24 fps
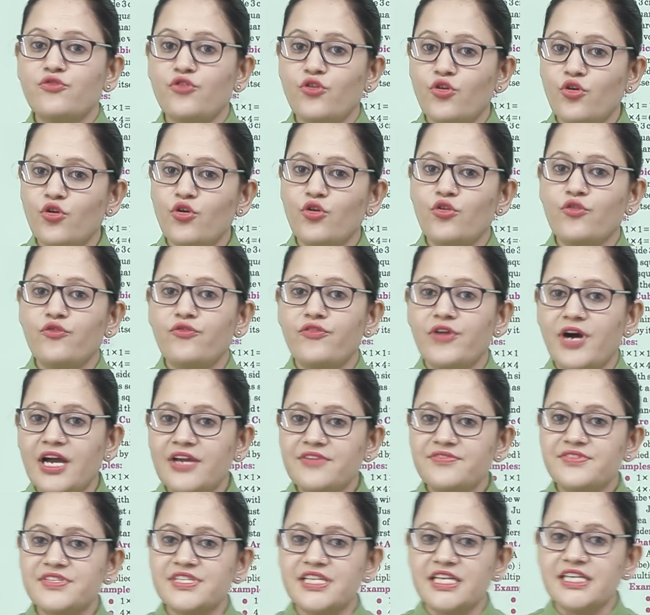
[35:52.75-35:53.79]
4,
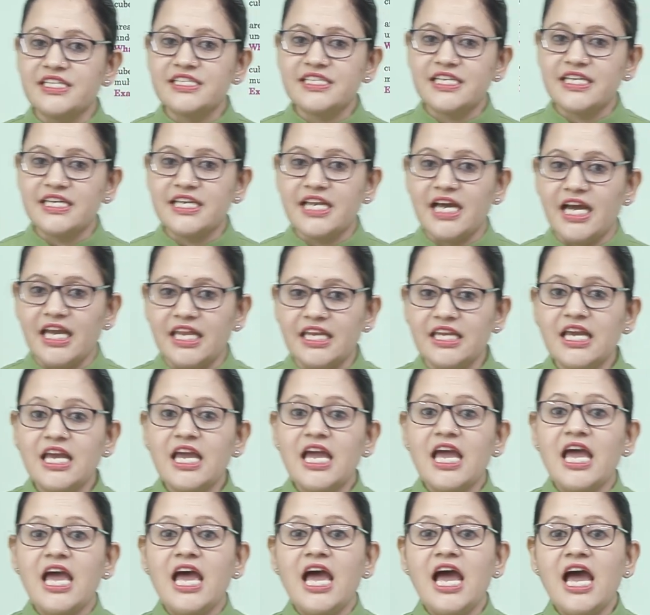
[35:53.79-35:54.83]
5, 6 and 9
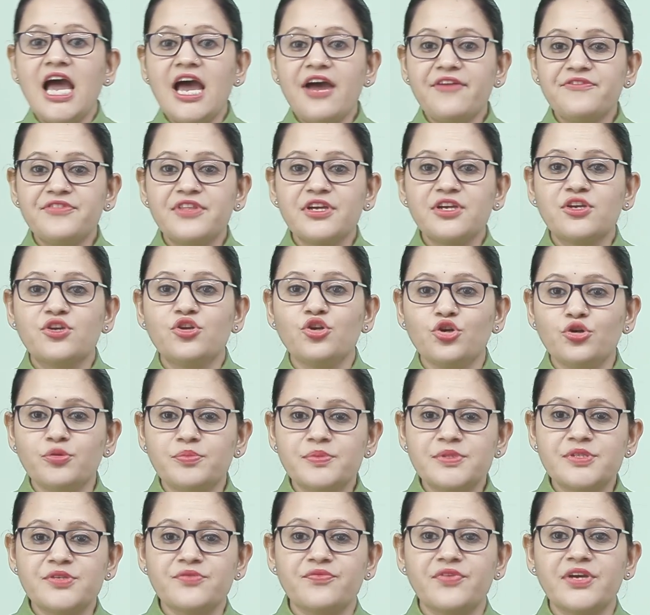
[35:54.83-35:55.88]
have the
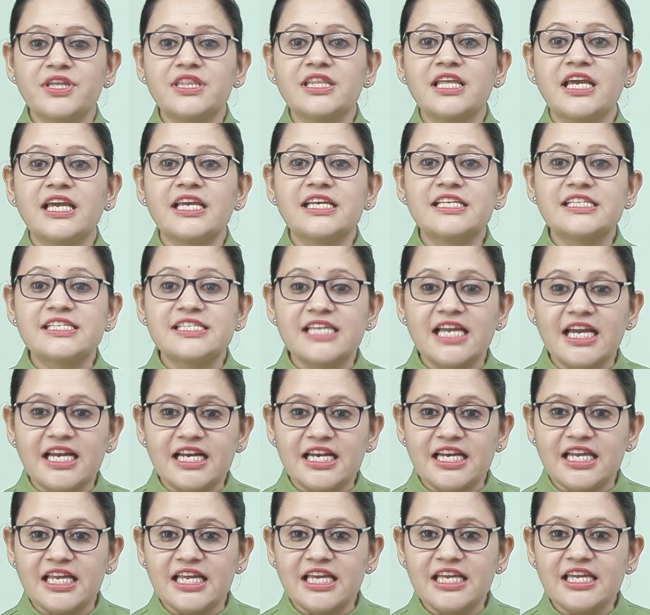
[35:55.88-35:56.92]
cubes with
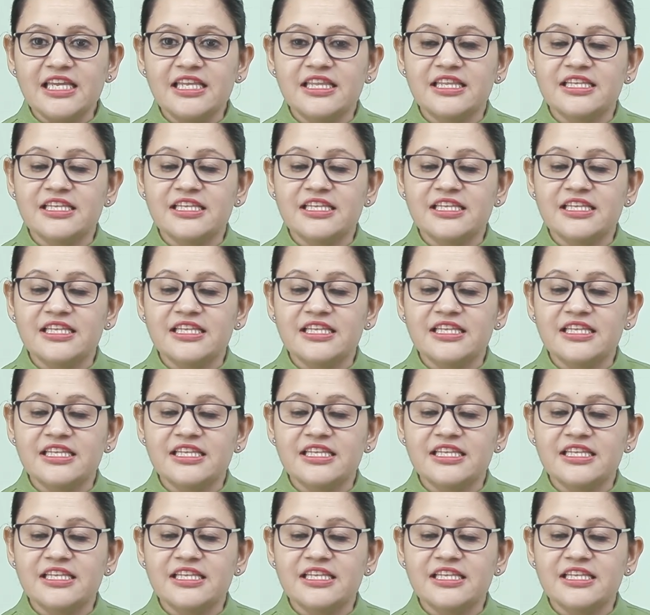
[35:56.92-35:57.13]
exactly